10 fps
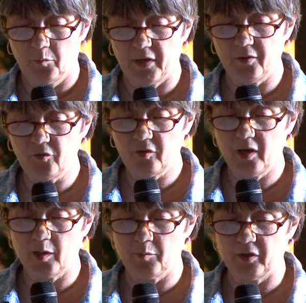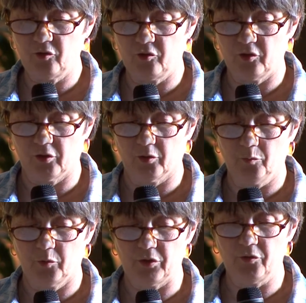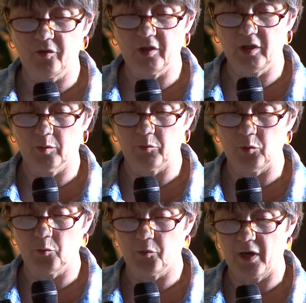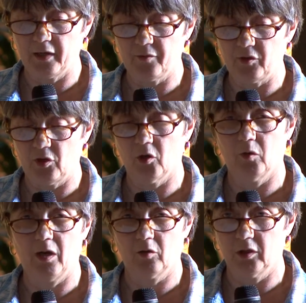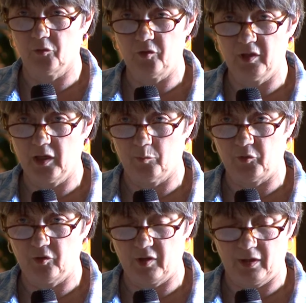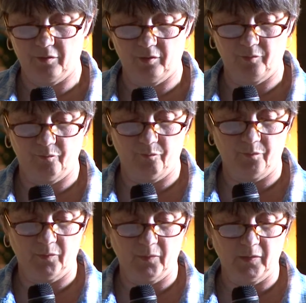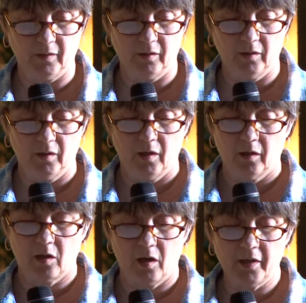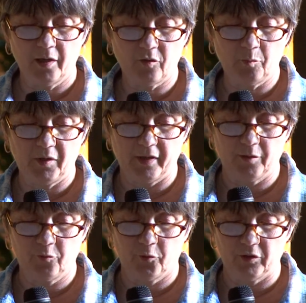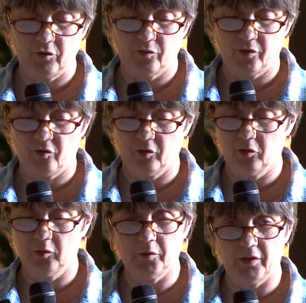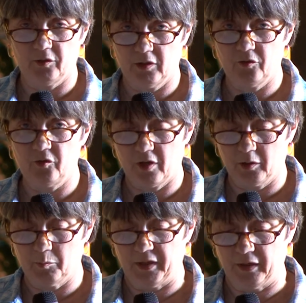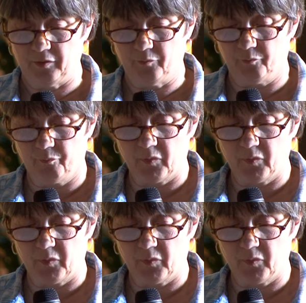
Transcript: By this time next year, when you see him, you will not even know how close he came to death. God has a plan for each of us, including these young men.